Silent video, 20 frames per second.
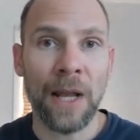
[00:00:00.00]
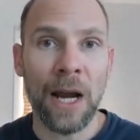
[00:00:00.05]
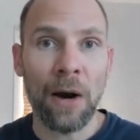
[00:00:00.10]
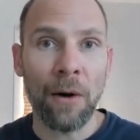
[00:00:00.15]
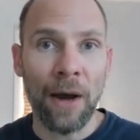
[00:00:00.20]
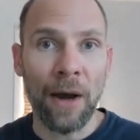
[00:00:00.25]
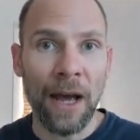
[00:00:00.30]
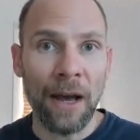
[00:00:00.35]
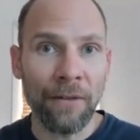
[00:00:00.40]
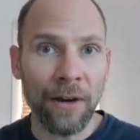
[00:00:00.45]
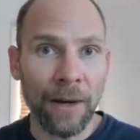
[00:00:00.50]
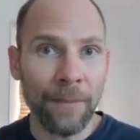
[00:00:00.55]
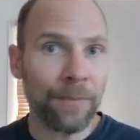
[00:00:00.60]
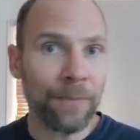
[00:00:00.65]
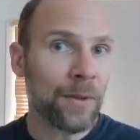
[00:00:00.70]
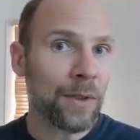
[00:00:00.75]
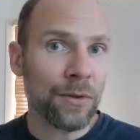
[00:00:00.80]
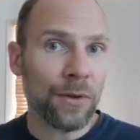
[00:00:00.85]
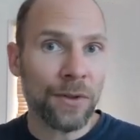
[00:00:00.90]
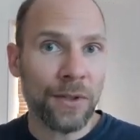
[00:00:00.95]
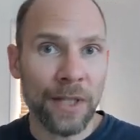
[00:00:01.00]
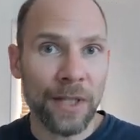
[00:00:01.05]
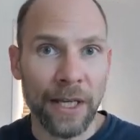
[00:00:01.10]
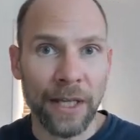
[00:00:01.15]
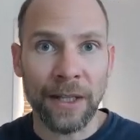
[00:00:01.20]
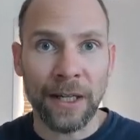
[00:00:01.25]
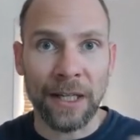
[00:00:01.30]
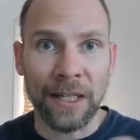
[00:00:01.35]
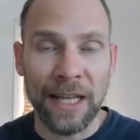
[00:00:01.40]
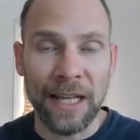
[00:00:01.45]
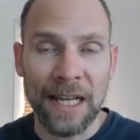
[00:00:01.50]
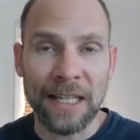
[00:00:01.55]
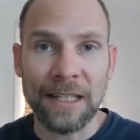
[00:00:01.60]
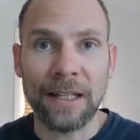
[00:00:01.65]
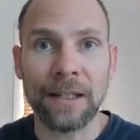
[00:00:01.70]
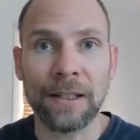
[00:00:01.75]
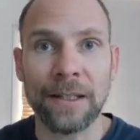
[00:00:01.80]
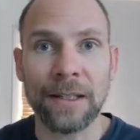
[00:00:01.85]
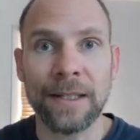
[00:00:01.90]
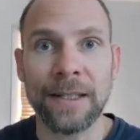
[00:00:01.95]
However, so say in the
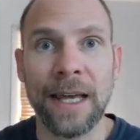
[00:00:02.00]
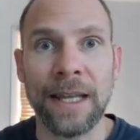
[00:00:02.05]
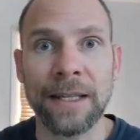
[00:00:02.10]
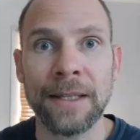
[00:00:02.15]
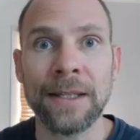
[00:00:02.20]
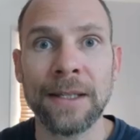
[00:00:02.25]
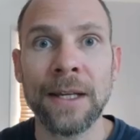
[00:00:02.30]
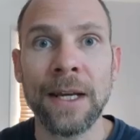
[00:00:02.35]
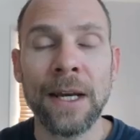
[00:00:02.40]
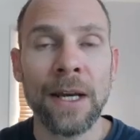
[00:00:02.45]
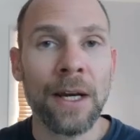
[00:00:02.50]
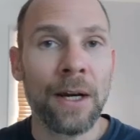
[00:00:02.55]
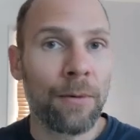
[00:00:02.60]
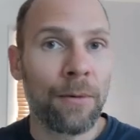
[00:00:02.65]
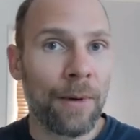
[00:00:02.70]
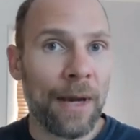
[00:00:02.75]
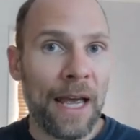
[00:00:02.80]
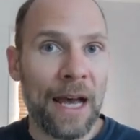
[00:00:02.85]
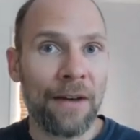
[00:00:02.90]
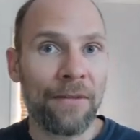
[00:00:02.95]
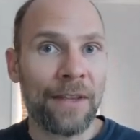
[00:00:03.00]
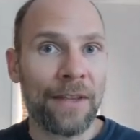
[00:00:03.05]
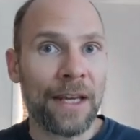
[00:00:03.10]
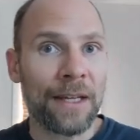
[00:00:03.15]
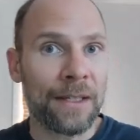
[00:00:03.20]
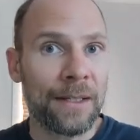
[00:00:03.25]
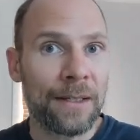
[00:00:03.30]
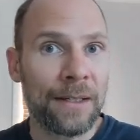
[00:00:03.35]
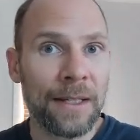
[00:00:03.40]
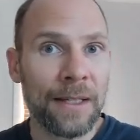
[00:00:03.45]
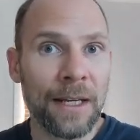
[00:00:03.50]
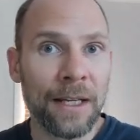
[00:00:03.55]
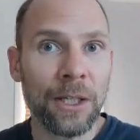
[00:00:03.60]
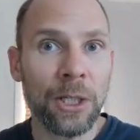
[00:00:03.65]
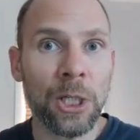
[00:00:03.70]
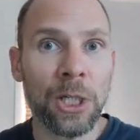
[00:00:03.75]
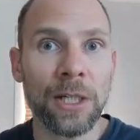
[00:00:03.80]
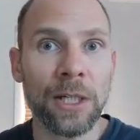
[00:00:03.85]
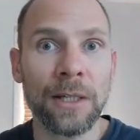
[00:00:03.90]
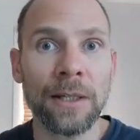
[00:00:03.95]
classical sense, we have that
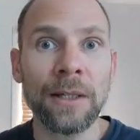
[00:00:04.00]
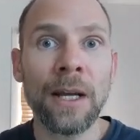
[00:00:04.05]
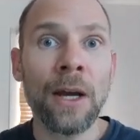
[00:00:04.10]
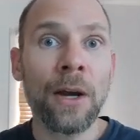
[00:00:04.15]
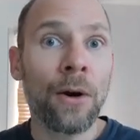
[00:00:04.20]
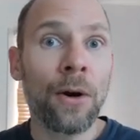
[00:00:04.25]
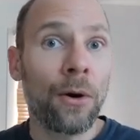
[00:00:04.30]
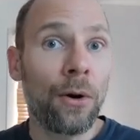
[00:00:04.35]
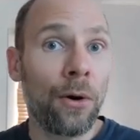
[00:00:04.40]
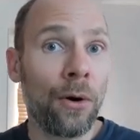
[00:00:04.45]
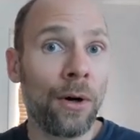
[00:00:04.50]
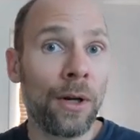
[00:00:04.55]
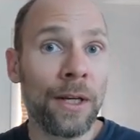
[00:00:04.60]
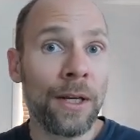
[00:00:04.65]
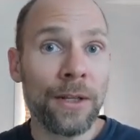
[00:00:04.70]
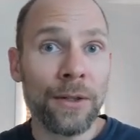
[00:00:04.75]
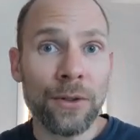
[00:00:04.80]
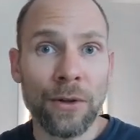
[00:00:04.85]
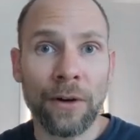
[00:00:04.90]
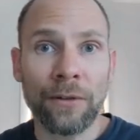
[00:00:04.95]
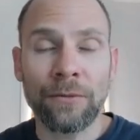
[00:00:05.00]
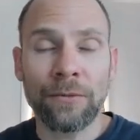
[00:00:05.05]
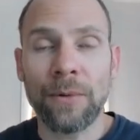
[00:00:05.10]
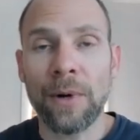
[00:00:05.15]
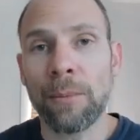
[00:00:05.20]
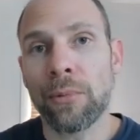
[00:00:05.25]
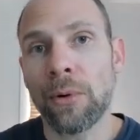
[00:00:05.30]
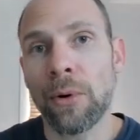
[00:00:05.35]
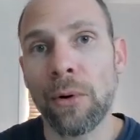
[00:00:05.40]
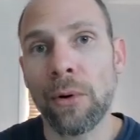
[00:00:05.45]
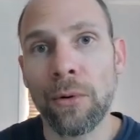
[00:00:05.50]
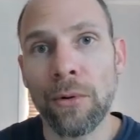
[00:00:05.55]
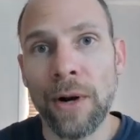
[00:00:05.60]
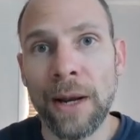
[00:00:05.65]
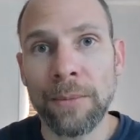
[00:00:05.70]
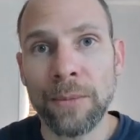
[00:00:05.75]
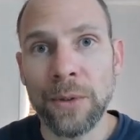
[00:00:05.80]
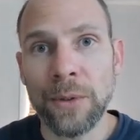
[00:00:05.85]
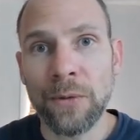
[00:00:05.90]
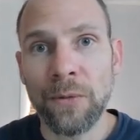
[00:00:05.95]
distinction early software
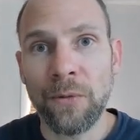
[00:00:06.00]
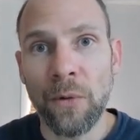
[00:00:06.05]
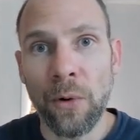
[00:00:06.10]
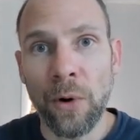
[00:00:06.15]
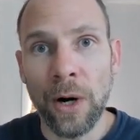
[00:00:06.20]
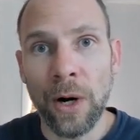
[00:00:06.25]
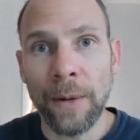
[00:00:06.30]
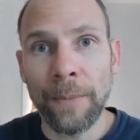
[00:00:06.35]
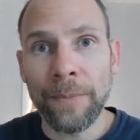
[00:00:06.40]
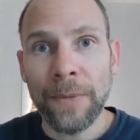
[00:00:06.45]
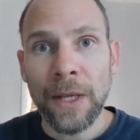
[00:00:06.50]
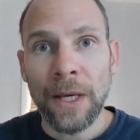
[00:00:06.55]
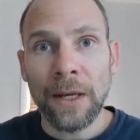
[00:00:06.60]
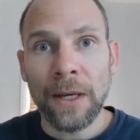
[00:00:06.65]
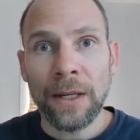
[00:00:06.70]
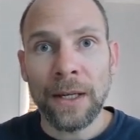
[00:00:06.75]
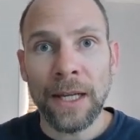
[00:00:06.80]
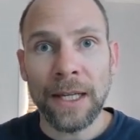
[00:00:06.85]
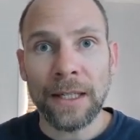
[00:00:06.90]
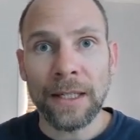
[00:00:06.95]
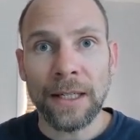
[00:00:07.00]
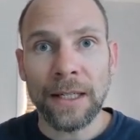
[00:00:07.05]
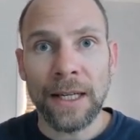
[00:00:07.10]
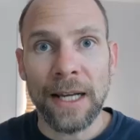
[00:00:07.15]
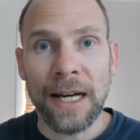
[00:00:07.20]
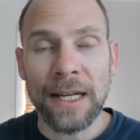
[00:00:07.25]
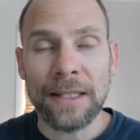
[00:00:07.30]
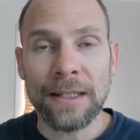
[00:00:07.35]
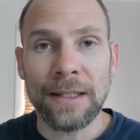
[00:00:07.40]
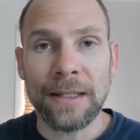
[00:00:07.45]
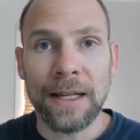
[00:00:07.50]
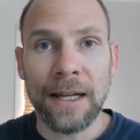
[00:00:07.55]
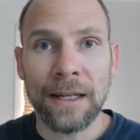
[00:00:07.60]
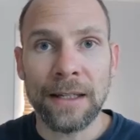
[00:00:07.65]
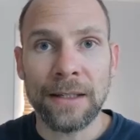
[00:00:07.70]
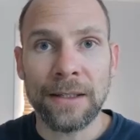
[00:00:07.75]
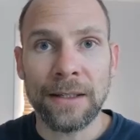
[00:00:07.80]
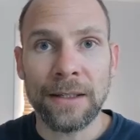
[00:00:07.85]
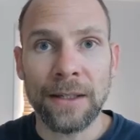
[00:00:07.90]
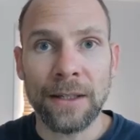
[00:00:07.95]
programs for latent class
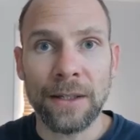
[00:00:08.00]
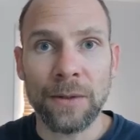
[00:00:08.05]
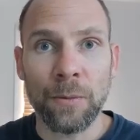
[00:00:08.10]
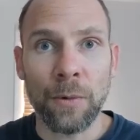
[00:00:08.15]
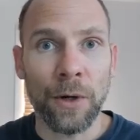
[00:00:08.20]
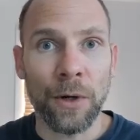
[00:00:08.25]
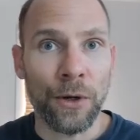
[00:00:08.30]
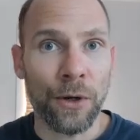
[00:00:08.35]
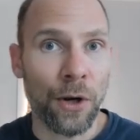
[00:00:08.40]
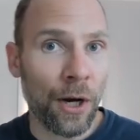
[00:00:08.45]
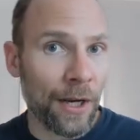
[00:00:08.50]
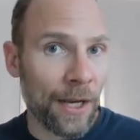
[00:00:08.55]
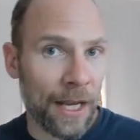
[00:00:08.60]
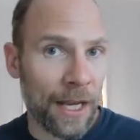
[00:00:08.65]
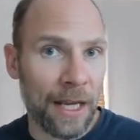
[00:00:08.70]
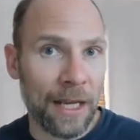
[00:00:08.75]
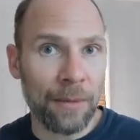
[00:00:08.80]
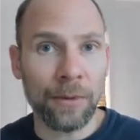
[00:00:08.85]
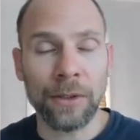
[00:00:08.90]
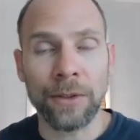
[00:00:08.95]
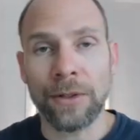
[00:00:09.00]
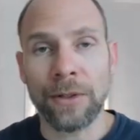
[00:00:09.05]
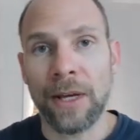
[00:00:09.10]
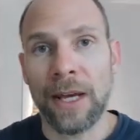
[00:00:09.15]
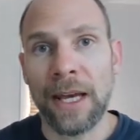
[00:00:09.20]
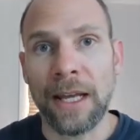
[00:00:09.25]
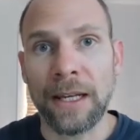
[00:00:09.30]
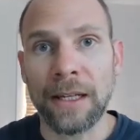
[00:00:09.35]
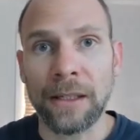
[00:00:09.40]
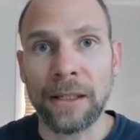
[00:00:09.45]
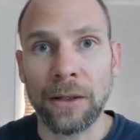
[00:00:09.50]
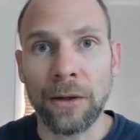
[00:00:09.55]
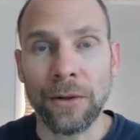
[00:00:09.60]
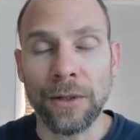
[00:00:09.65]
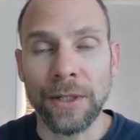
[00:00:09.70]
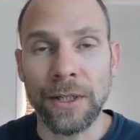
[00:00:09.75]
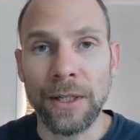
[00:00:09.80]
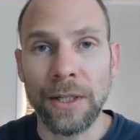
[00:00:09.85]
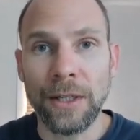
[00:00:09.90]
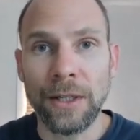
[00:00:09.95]
analysis were not able to handle
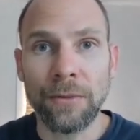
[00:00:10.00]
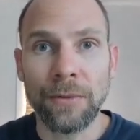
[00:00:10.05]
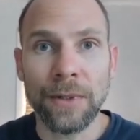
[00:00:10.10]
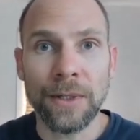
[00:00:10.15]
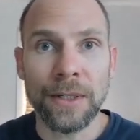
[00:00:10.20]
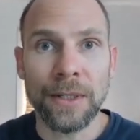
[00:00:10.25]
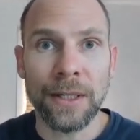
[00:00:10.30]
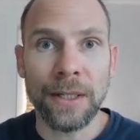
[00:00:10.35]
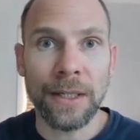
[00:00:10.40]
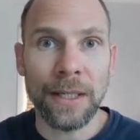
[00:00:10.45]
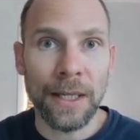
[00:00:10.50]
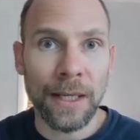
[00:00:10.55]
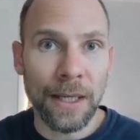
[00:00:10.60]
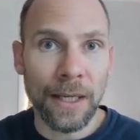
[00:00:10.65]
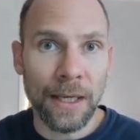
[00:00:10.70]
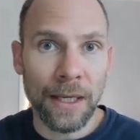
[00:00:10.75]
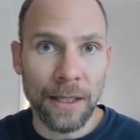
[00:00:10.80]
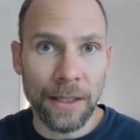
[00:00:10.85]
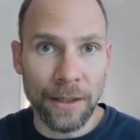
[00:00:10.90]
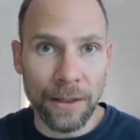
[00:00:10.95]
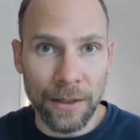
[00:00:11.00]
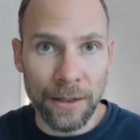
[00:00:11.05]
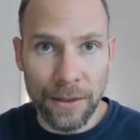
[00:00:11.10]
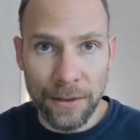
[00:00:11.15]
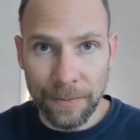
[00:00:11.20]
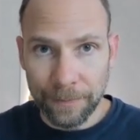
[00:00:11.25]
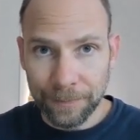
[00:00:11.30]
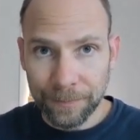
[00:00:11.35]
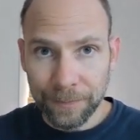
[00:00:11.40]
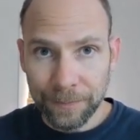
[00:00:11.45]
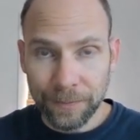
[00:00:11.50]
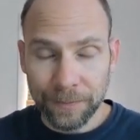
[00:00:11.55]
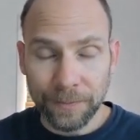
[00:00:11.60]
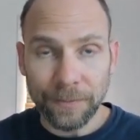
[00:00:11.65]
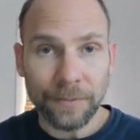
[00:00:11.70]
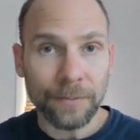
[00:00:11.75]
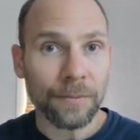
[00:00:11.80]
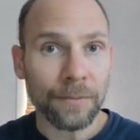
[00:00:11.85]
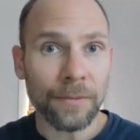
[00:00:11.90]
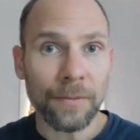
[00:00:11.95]
continuous indicators
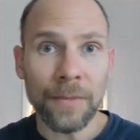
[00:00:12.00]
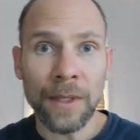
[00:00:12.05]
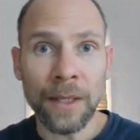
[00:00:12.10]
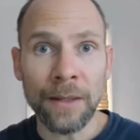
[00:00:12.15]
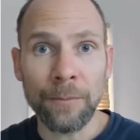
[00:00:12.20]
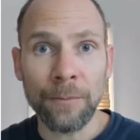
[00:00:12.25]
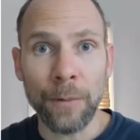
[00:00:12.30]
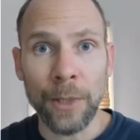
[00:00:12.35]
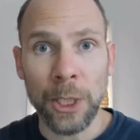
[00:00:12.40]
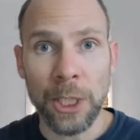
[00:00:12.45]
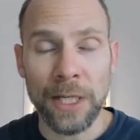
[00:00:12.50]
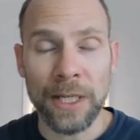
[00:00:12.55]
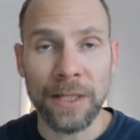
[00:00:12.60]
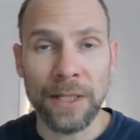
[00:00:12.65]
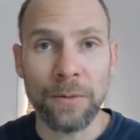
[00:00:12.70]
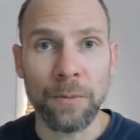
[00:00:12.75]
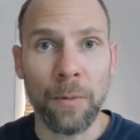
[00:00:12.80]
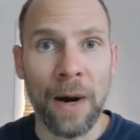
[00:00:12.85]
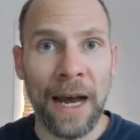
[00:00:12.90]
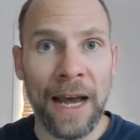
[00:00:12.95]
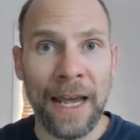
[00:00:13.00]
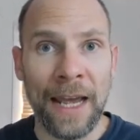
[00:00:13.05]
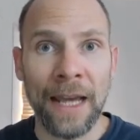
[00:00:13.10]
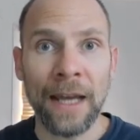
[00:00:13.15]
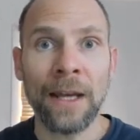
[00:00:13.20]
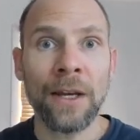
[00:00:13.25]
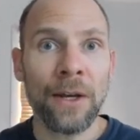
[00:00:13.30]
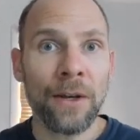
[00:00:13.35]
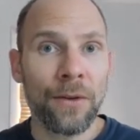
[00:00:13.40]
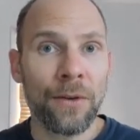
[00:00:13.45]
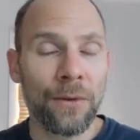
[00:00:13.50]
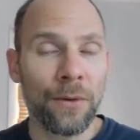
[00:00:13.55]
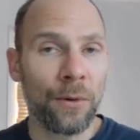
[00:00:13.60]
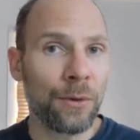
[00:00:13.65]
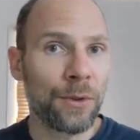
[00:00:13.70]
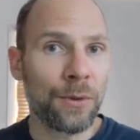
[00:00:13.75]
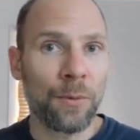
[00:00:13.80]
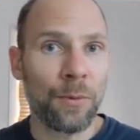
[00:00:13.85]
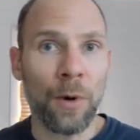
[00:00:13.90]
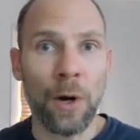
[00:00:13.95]
which is why
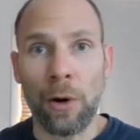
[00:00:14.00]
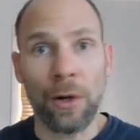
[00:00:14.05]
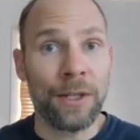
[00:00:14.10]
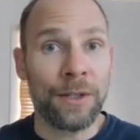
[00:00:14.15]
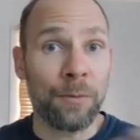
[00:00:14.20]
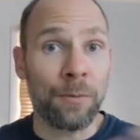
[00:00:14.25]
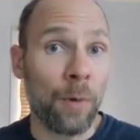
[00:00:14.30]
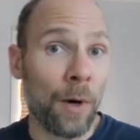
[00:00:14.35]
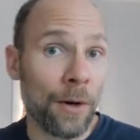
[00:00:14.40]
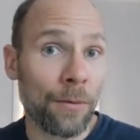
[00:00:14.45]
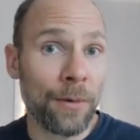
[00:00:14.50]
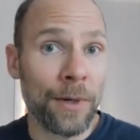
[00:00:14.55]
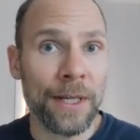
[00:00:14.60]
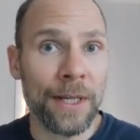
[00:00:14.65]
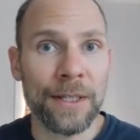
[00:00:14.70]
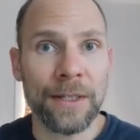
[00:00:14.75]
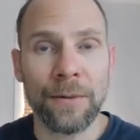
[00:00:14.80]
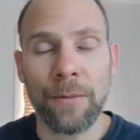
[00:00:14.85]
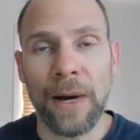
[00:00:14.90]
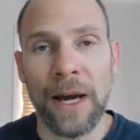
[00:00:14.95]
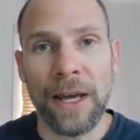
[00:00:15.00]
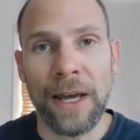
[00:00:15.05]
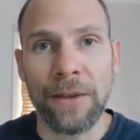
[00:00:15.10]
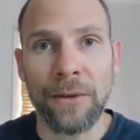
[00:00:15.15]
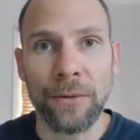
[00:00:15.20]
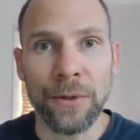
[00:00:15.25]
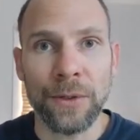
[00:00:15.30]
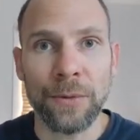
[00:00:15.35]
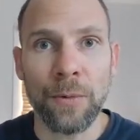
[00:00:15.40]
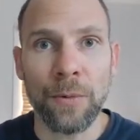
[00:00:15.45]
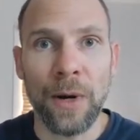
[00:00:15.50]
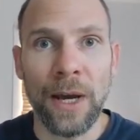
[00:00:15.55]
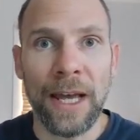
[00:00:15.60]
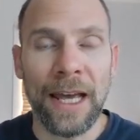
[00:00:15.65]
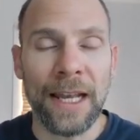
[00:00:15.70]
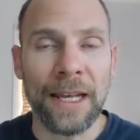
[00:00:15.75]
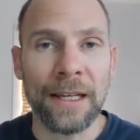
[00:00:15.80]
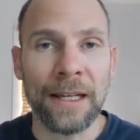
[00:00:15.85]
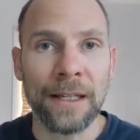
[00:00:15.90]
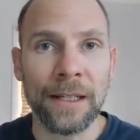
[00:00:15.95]
those were, or it's one reason why those were
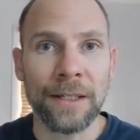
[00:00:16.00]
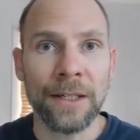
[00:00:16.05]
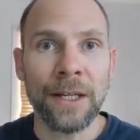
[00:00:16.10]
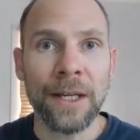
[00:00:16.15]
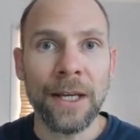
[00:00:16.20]
handled